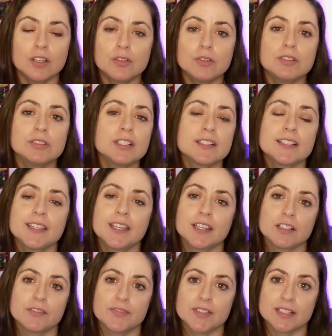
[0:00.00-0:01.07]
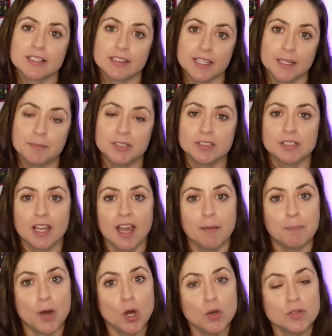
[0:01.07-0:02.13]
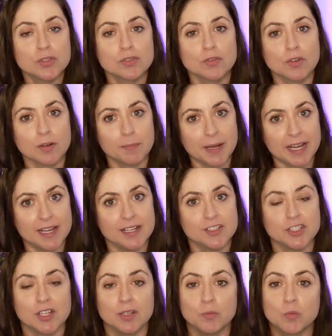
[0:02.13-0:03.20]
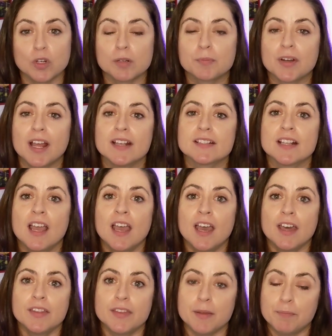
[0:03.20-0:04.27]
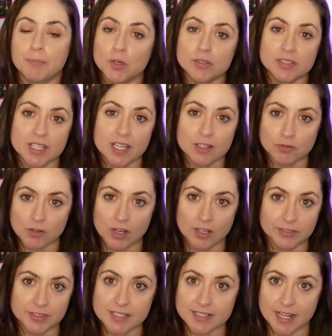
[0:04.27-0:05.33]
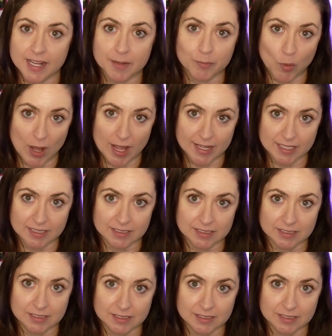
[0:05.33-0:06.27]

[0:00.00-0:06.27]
Google doesn't care if it's labeled a post or a page in WordPress, they both get crawled the same way.